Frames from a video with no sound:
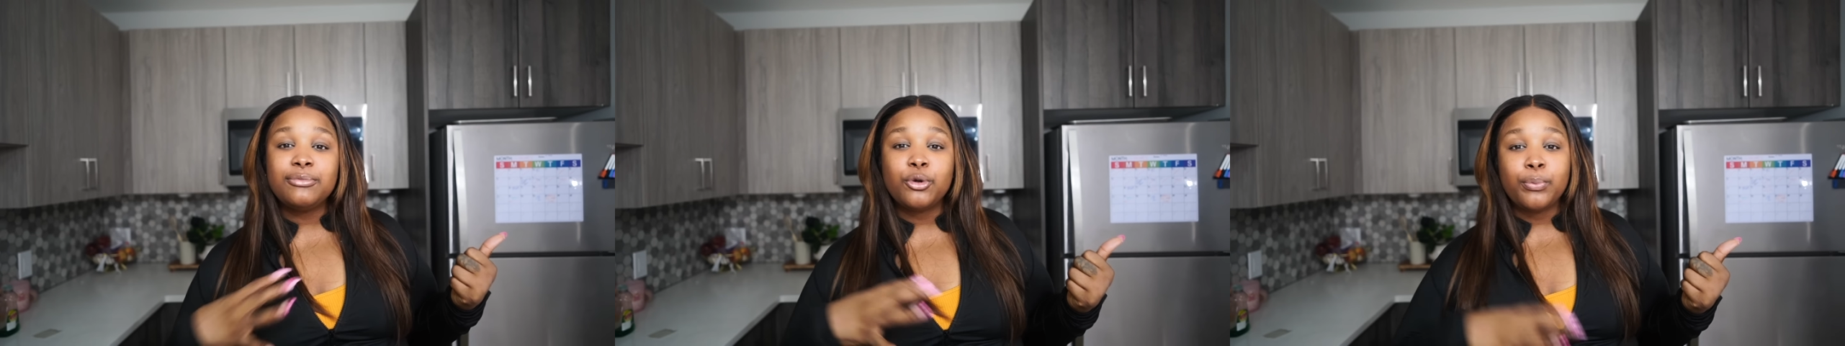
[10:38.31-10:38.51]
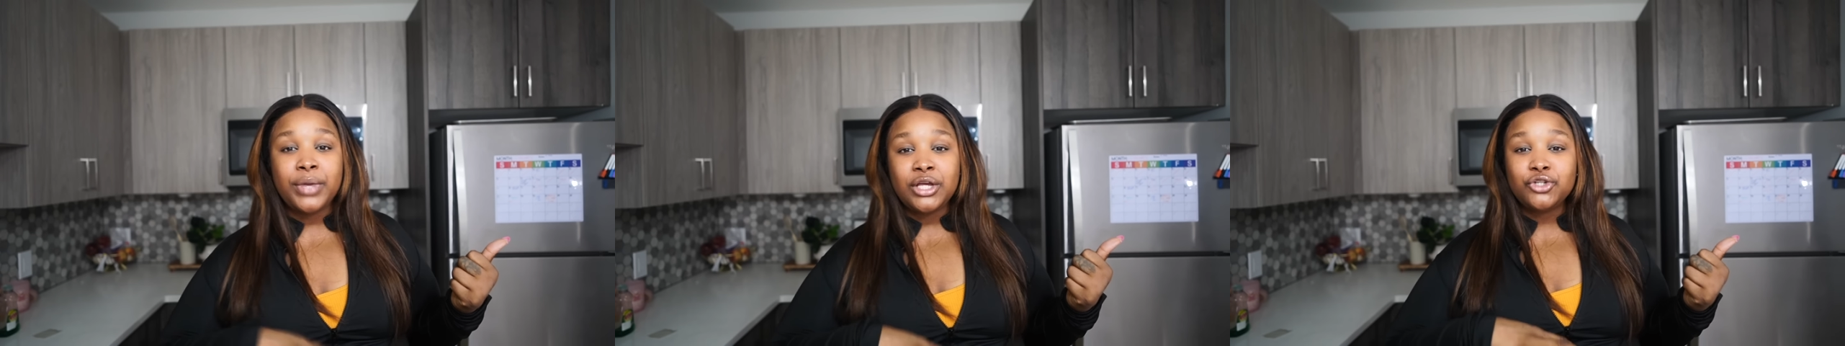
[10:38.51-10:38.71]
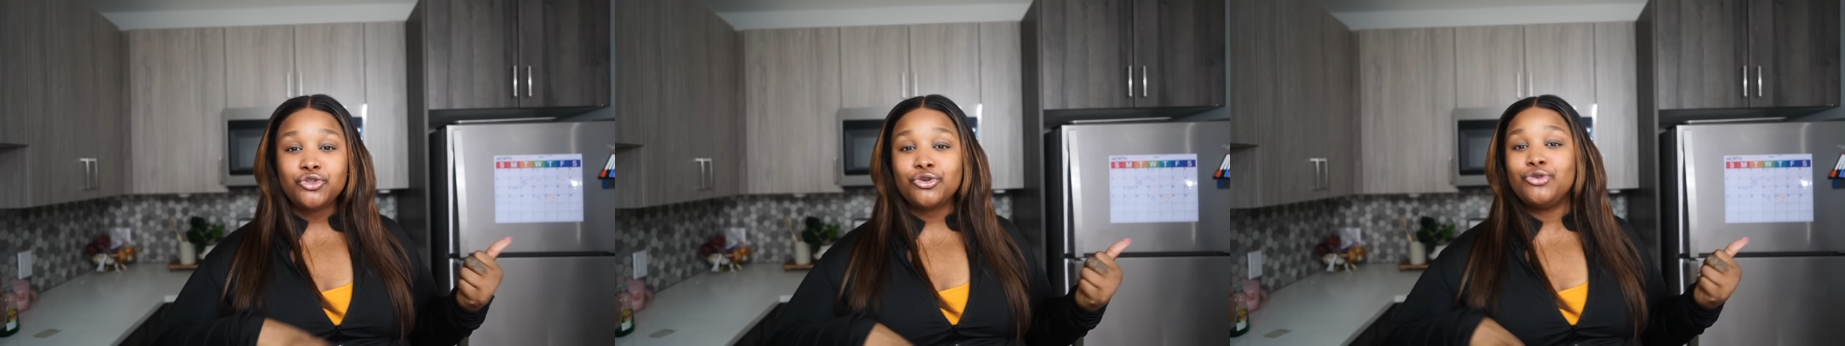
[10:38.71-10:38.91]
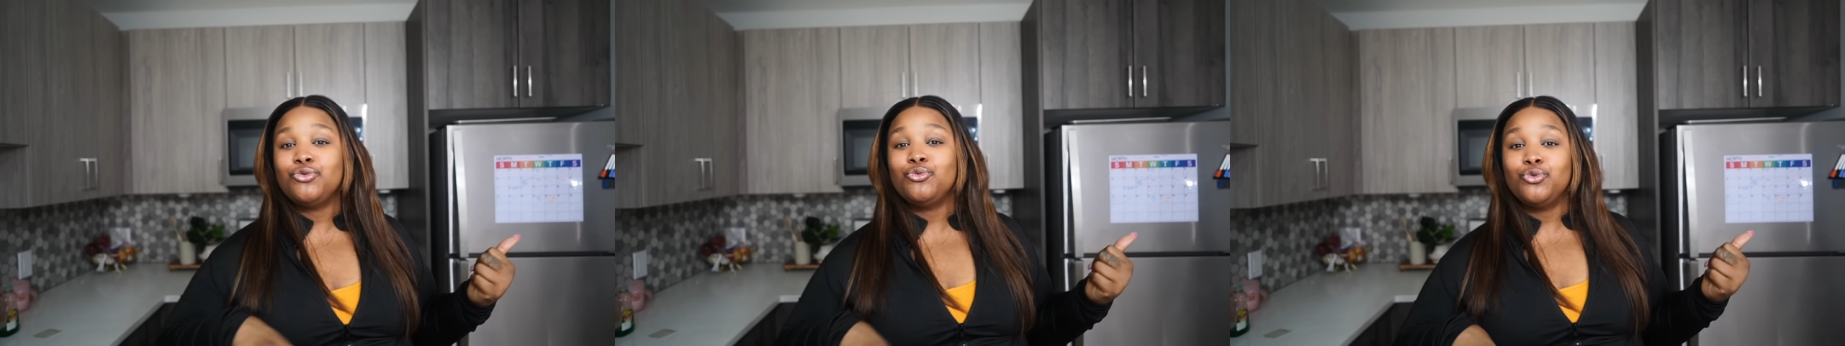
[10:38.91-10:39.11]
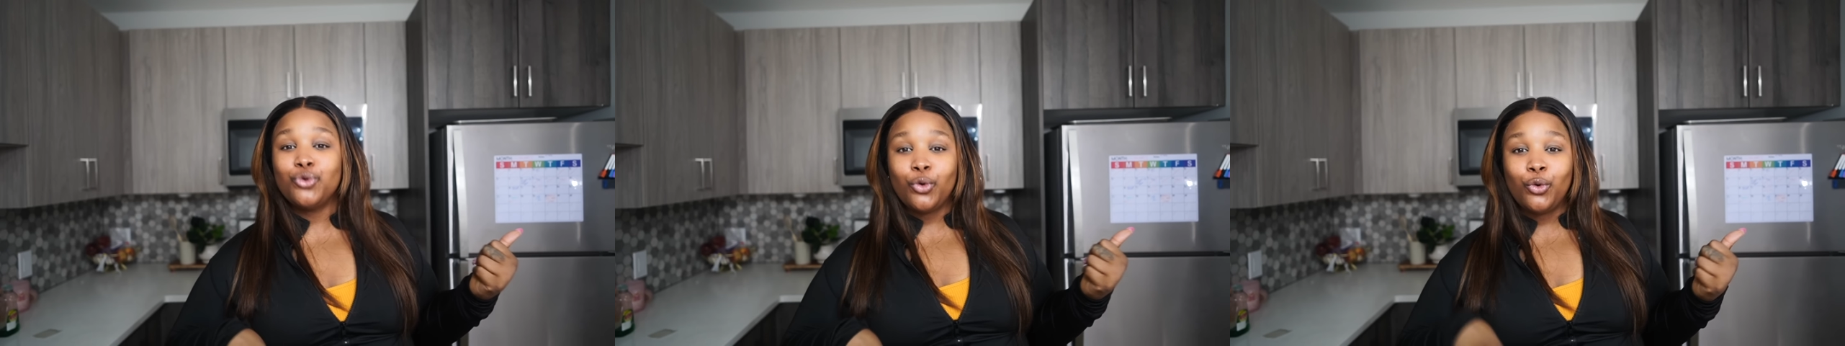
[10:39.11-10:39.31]
but make sure you
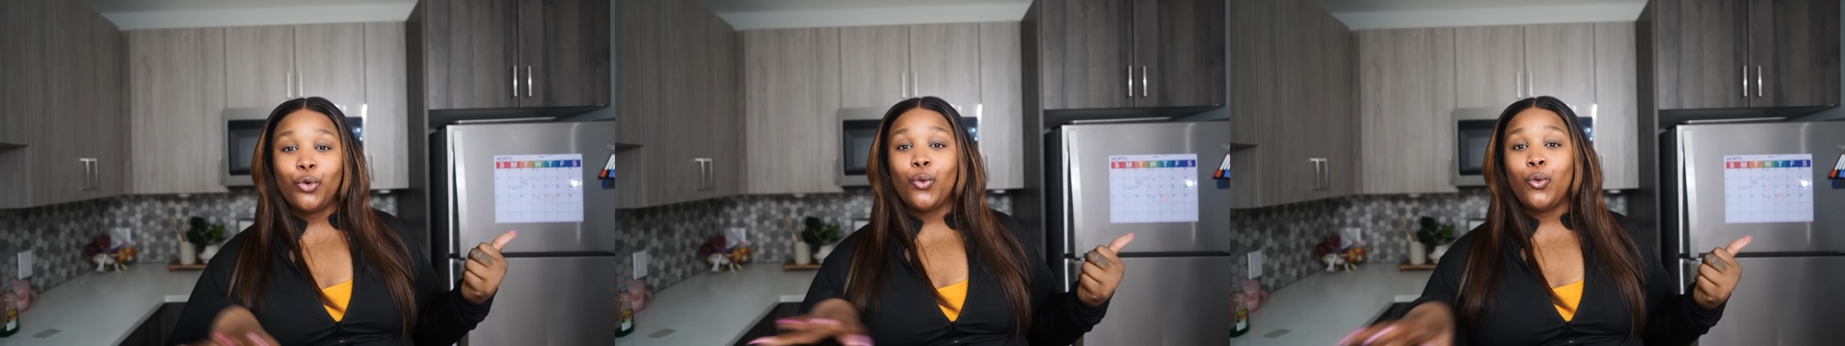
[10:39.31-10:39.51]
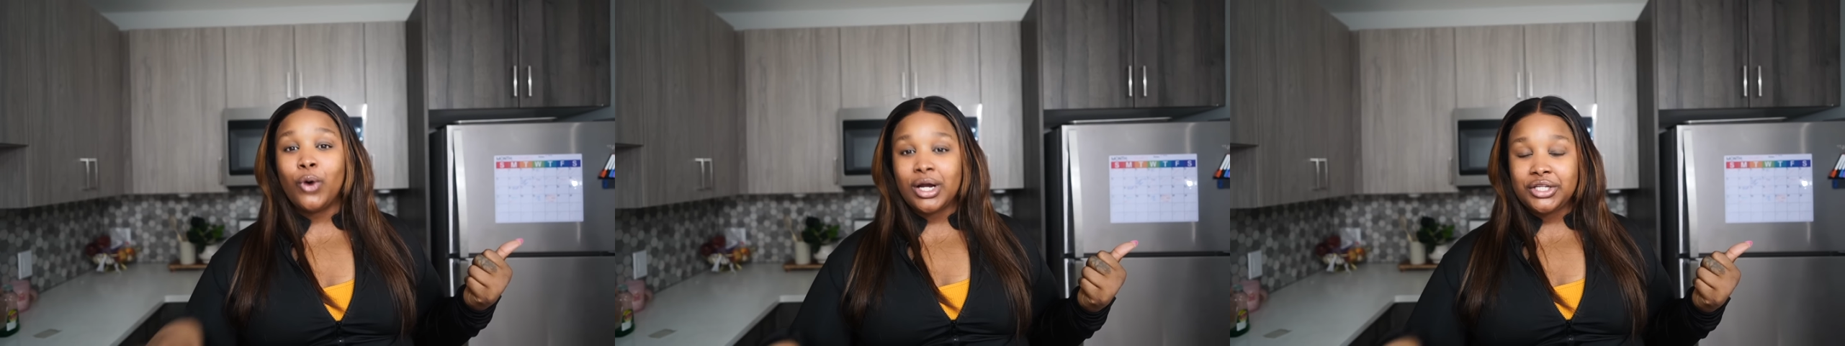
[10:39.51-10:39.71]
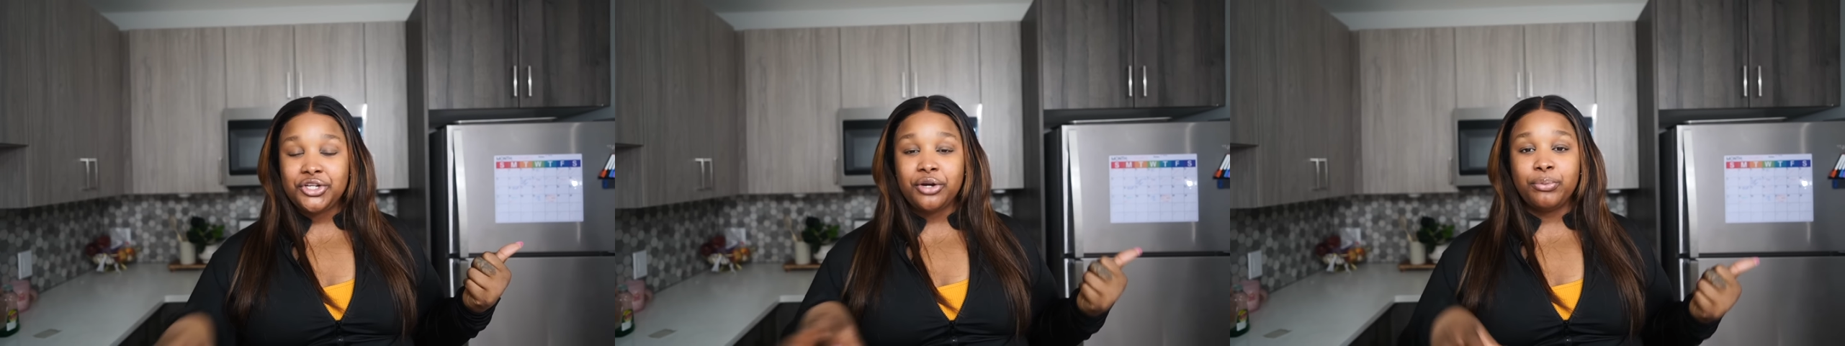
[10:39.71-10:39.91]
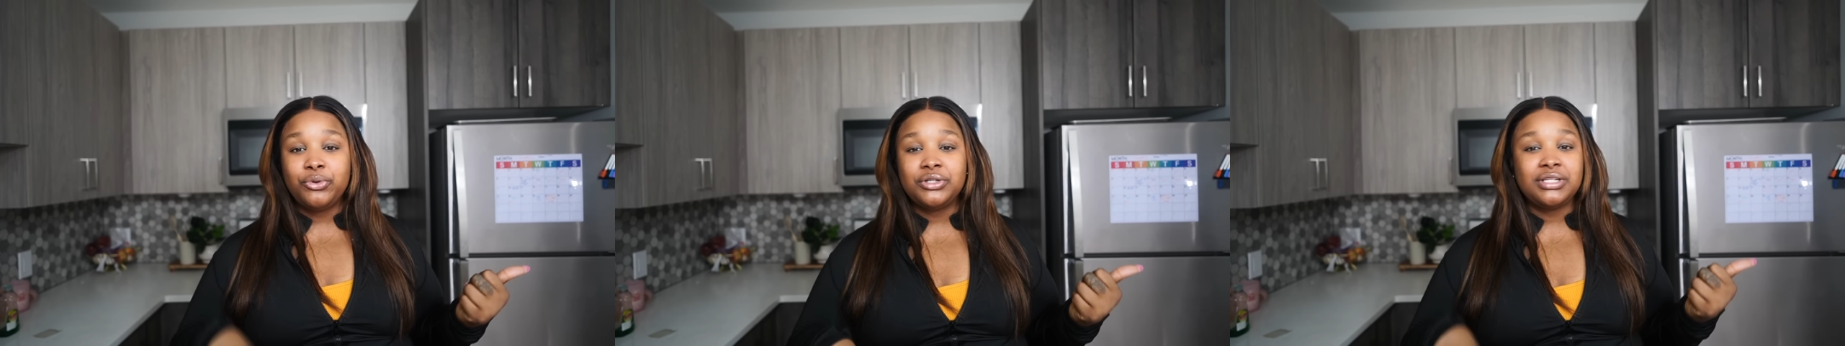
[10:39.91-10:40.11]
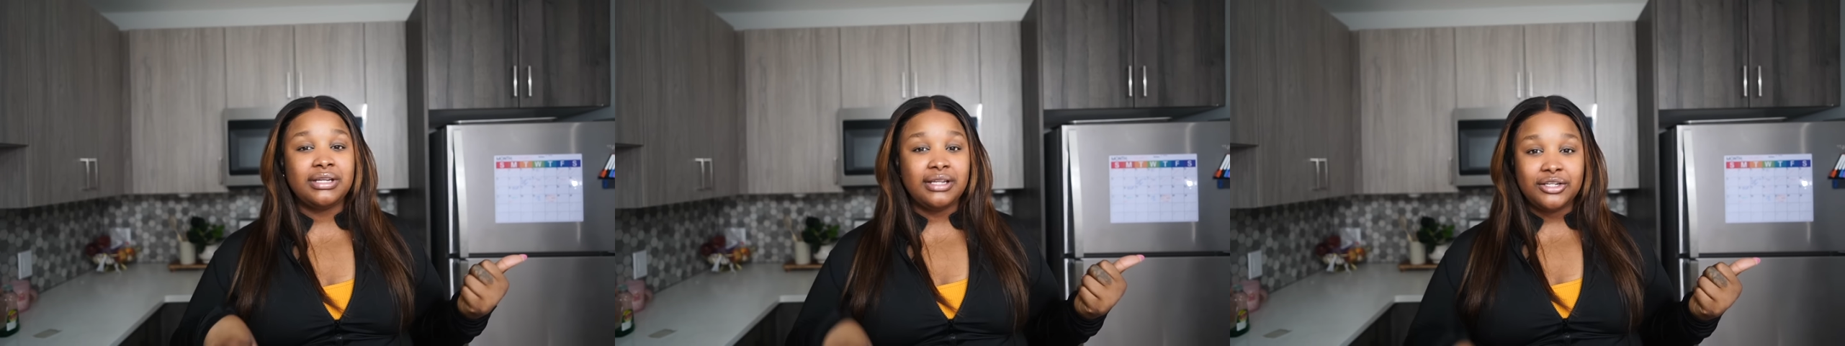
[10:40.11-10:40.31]
know what you're
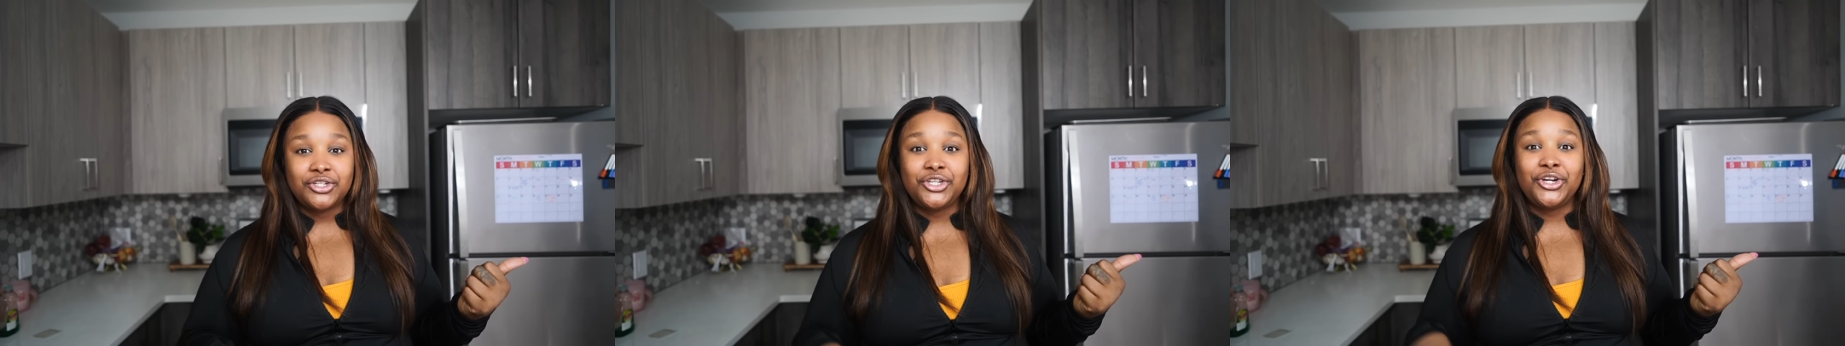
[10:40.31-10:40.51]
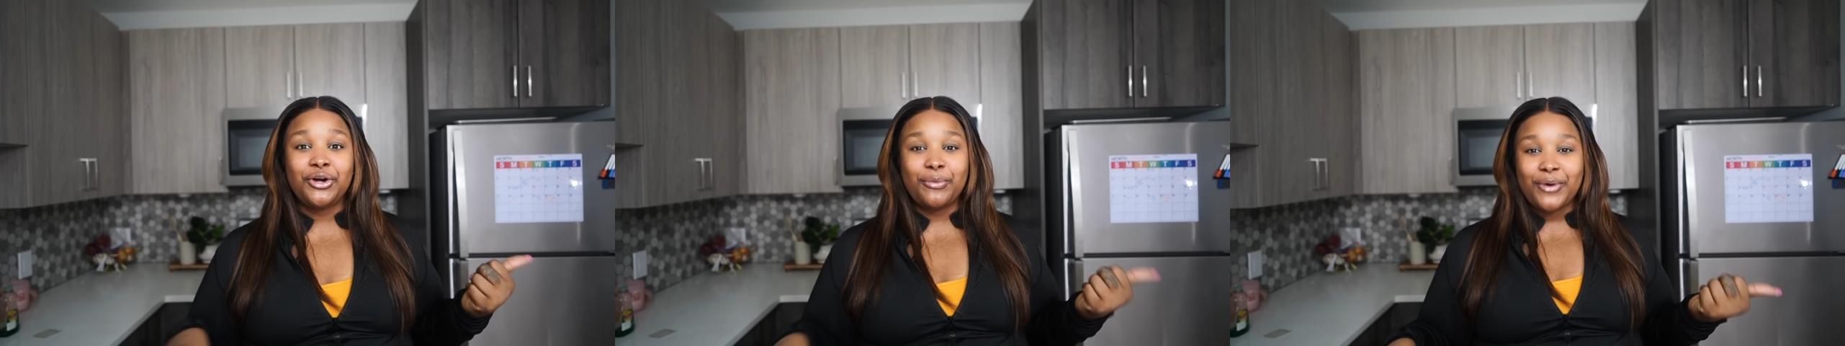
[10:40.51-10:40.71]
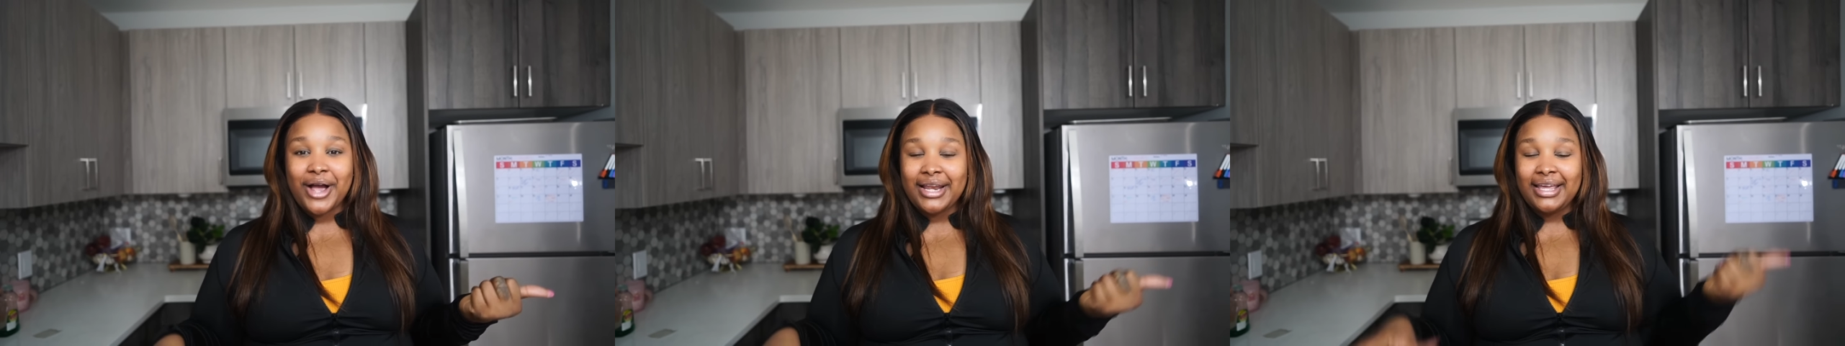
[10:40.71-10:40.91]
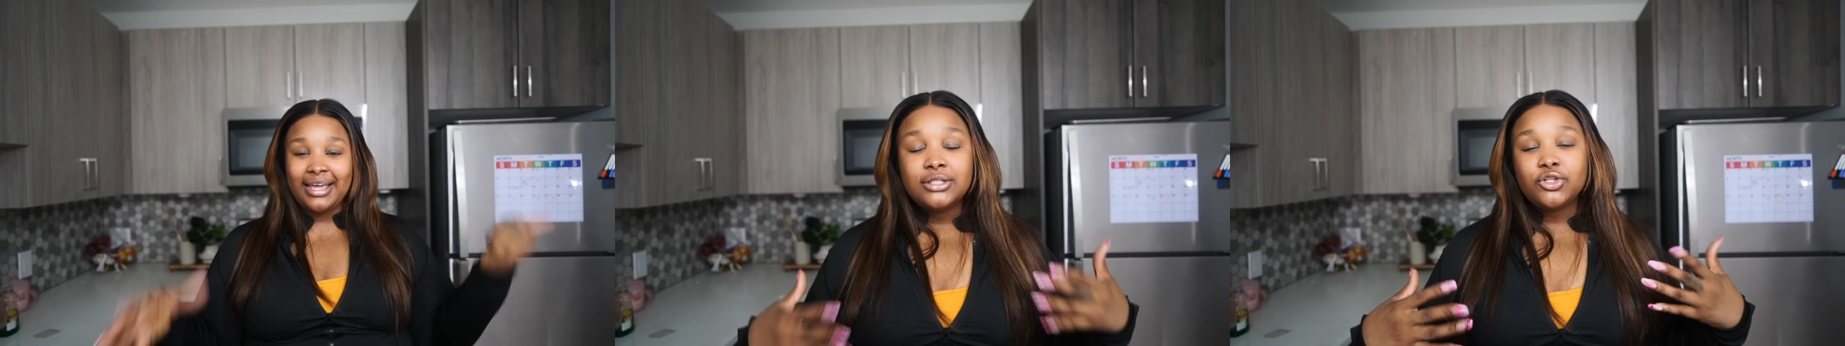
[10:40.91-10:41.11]
putting into your body.